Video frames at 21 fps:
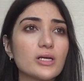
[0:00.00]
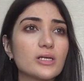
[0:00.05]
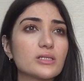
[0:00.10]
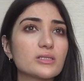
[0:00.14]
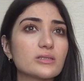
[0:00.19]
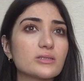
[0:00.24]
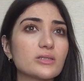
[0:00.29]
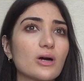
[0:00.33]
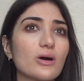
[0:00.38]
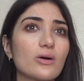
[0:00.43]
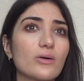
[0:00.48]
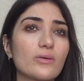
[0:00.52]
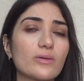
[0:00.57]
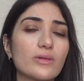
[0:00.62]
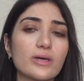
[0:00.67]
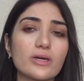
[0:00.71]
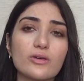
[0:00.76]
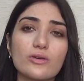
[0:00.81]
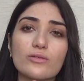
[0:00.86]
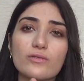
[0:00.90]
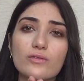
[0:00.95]
So
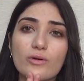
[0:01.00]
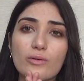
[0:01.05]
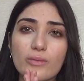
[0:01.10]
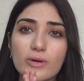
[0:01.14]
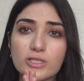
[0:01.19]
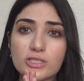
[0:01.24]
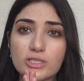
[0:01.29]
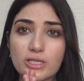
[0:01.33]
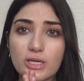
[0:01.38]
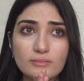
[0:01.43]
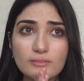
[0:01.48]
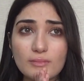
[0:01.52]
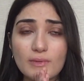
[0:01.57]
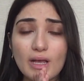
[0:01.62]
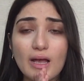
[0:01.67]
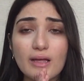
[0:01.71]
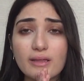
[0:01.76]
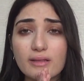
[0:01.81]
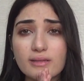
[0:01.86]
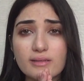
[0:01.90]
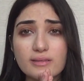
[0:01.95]
thank you for watching.
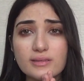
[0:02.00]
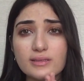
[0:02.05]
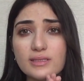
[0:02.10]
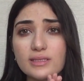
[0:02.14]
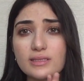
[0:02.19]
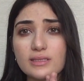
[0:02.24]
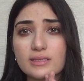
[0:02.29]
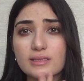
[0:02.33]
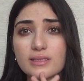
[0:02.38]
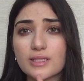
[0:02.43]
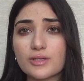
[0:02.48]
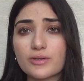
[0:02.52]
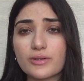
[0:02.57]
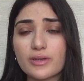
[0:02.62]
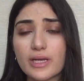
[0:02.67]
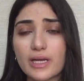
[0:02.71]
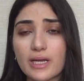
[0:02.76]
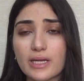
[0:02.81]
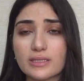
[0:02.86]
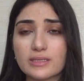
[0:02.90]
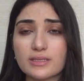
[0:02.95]
I'll see you in
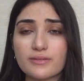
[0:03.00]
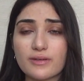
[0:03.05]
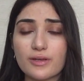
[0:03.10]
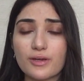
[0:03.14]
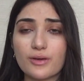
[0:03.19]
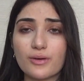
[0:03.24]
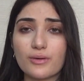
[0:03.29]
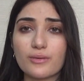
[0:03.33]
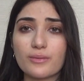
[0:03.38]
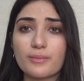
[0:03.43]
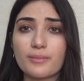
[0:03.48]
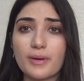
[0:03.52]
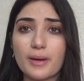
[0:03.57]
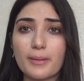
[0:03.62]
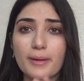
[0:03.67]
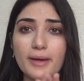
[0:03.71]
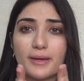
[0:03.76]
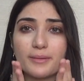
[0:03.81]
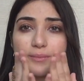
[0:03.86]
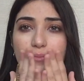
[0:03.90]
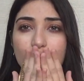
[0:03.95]
the next video. Bye
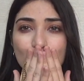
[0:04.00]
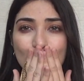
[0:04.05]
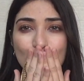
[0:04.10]
bye.